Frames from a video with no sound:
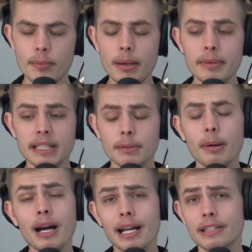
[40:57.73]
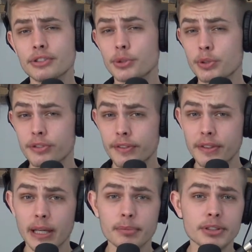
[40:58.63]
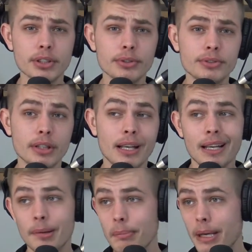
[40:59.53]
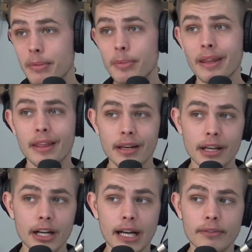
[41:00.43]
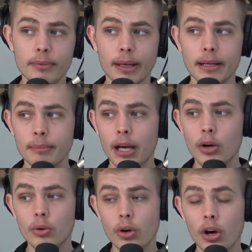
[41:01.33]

maybe get the podcast to 250 episodes maybe by the end of the year have my my own